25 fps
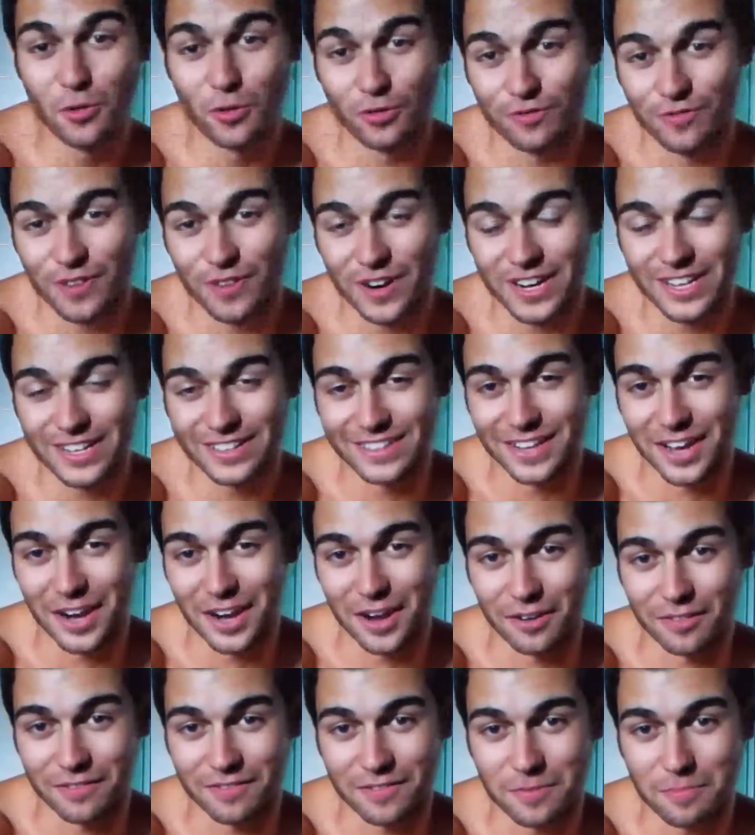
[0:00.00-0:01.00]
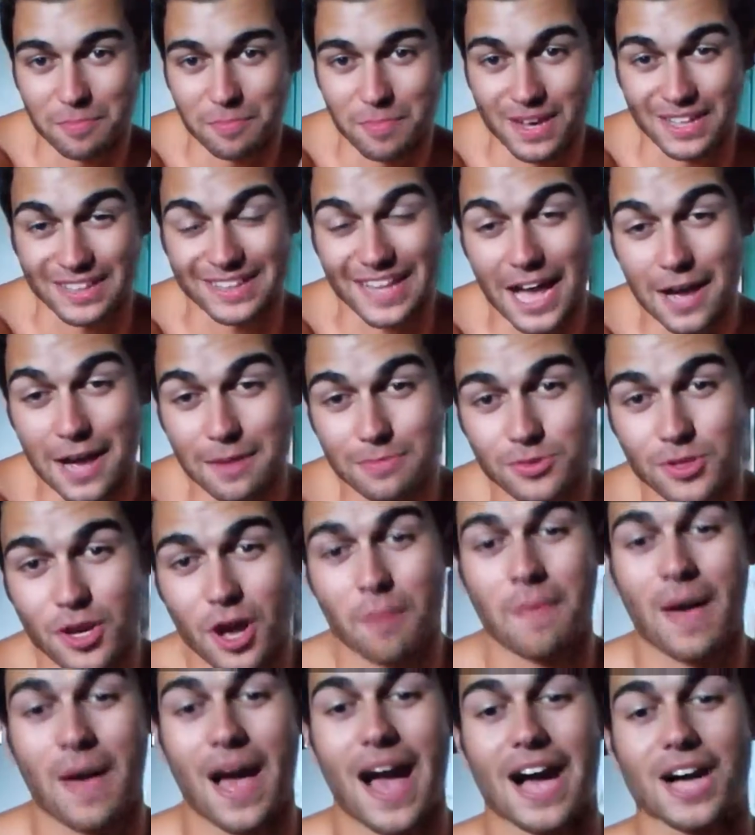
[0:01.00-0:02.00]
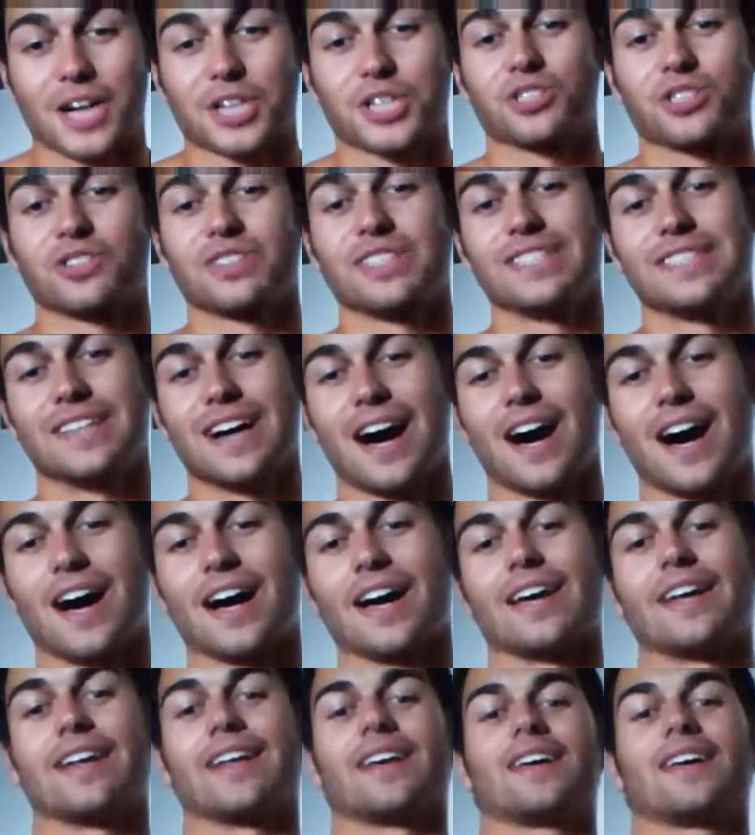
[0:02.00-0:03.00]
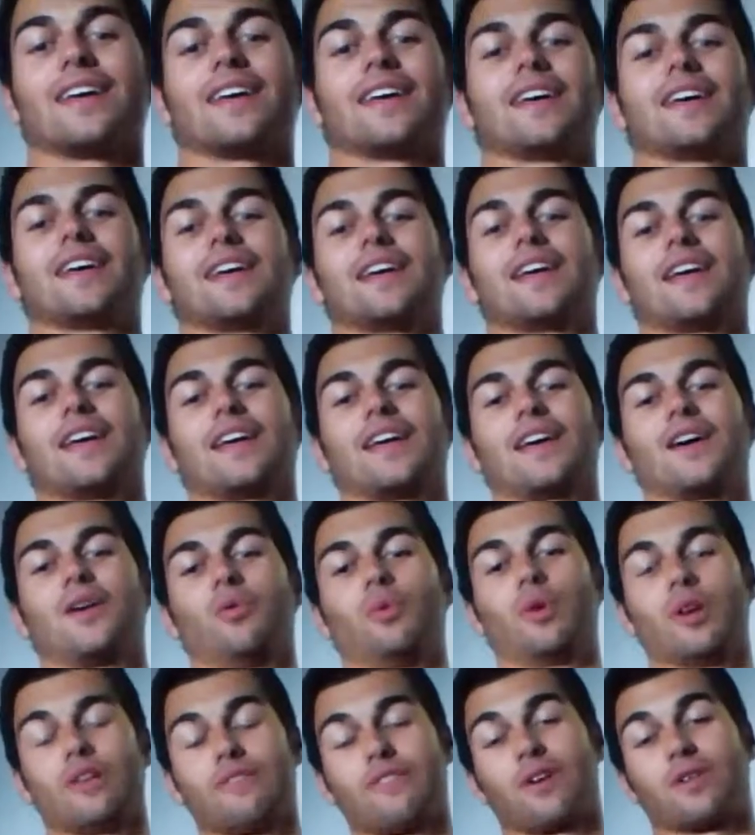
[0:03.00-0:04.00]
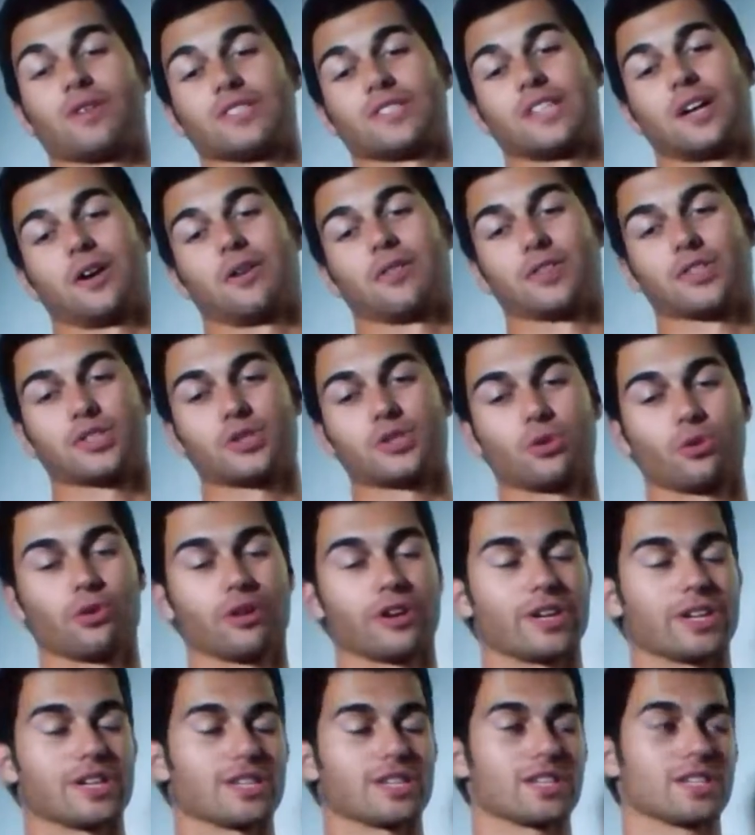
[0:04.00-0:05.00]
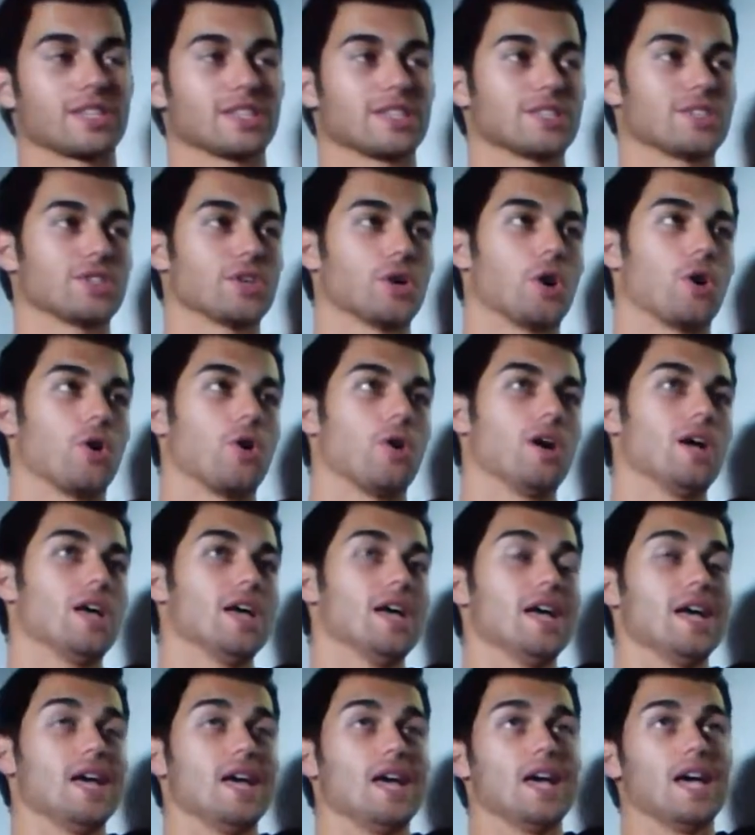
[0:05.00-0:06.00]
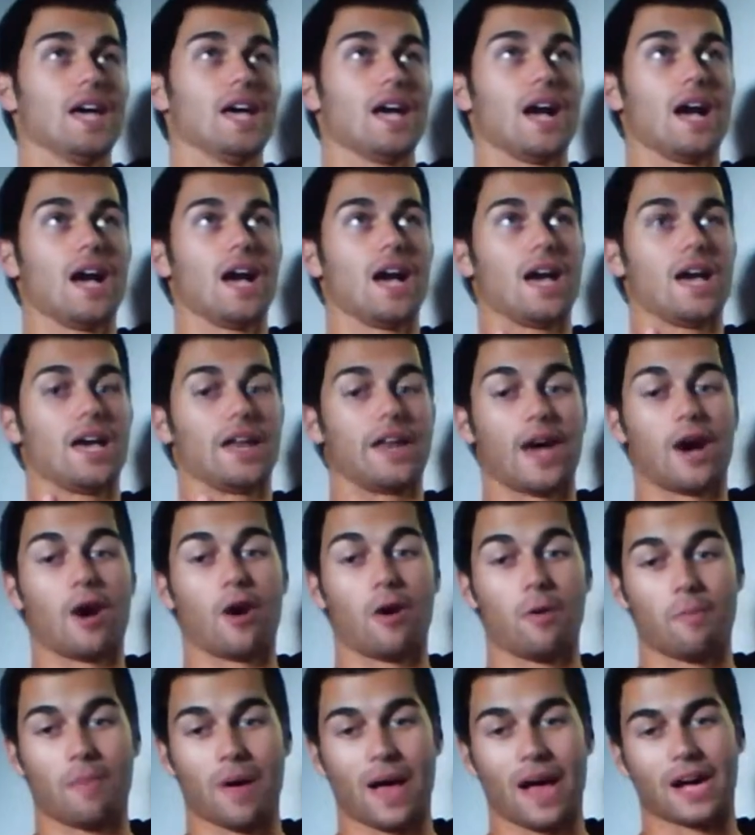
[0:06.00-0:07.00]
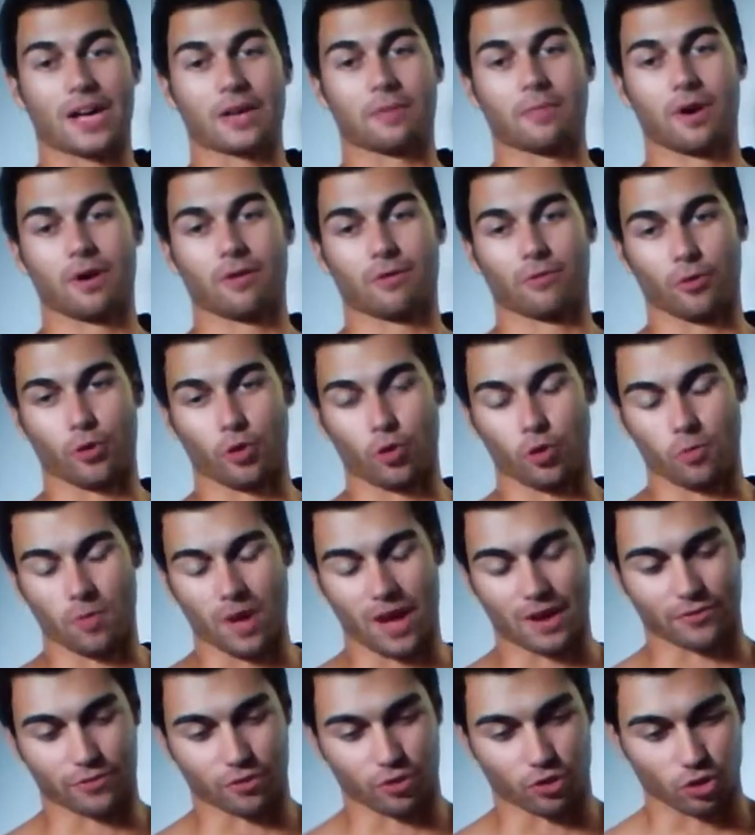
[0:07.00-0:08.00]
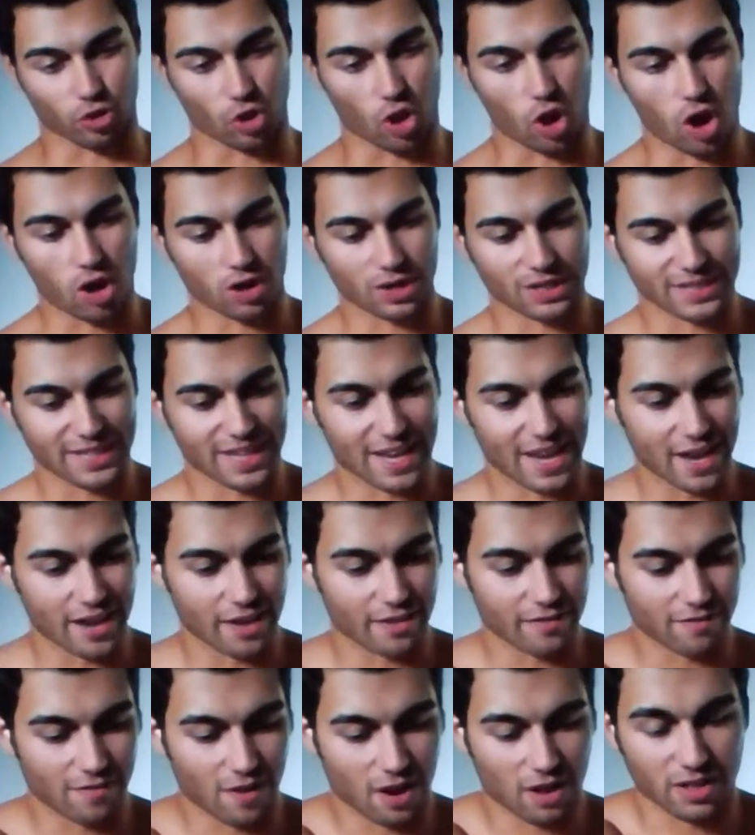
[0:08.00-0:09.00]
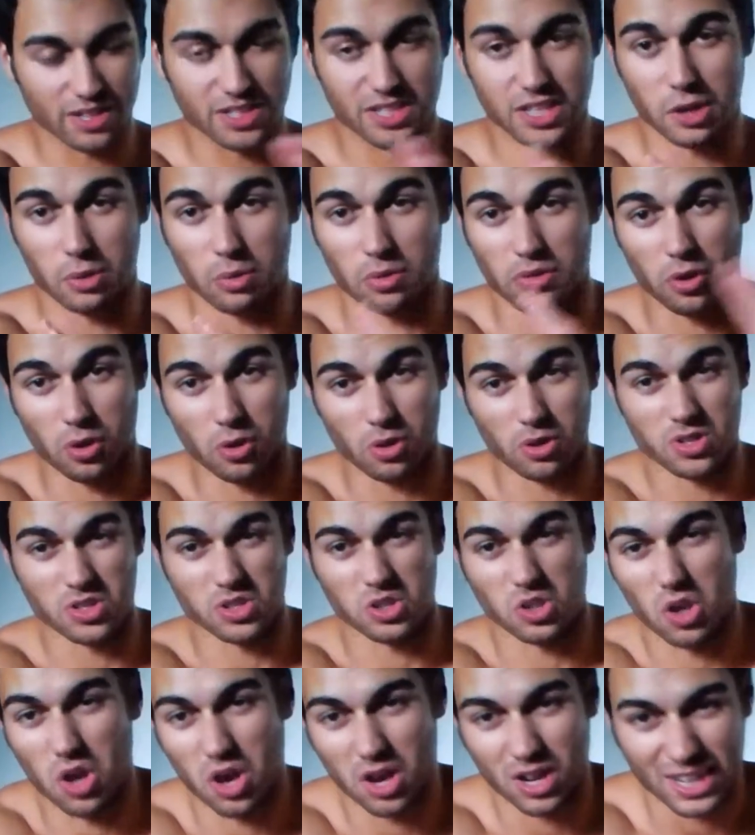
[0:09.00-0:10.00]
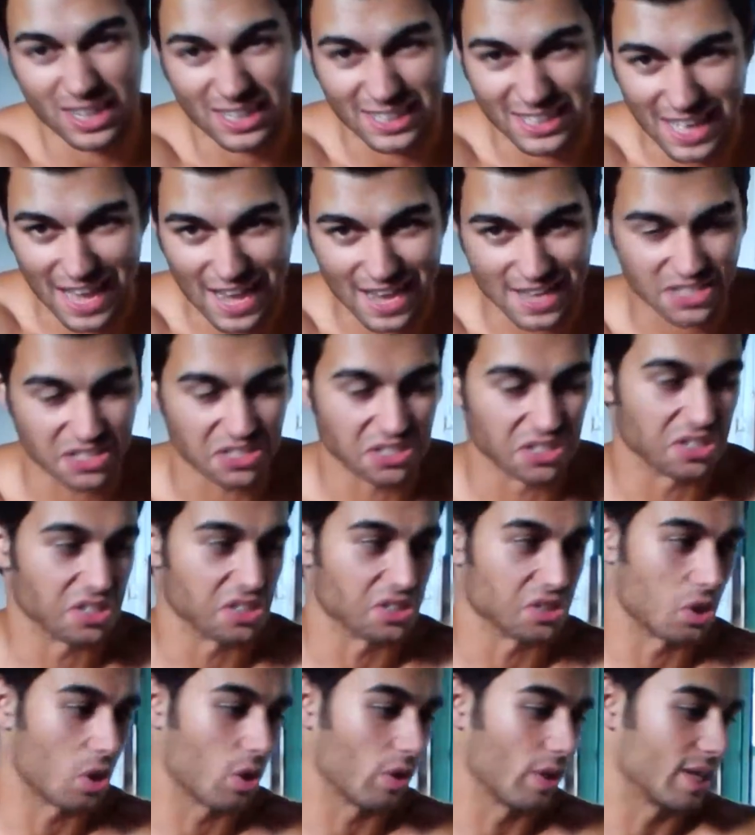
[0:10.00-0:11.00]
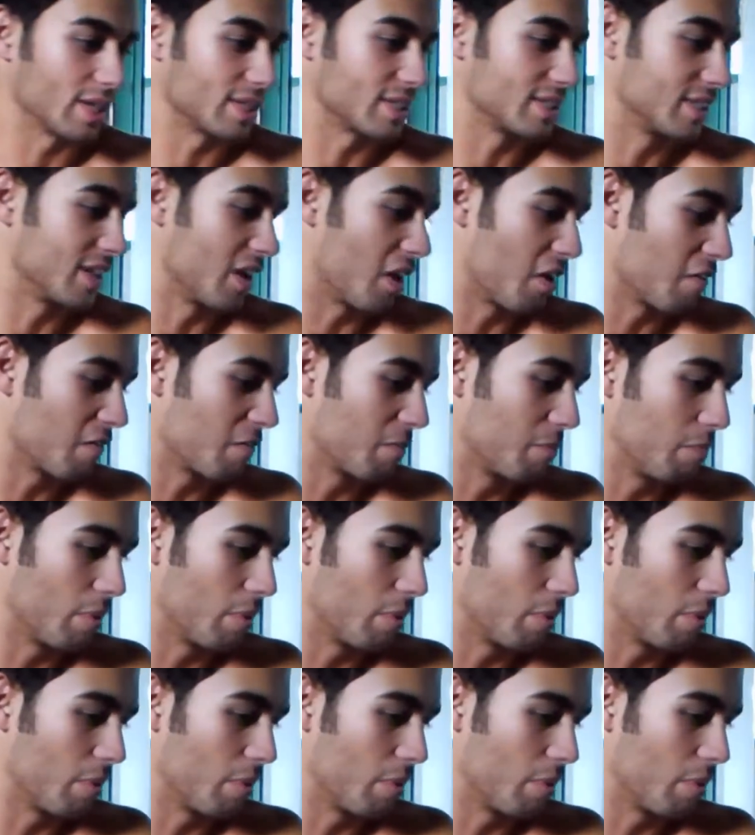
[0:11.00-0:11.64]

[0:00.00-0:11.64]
Well, funny enough, my laptop actually died whenever I was telling the story. So now I'm back in my room after a long day, finally done with all those long classes and all that stuff.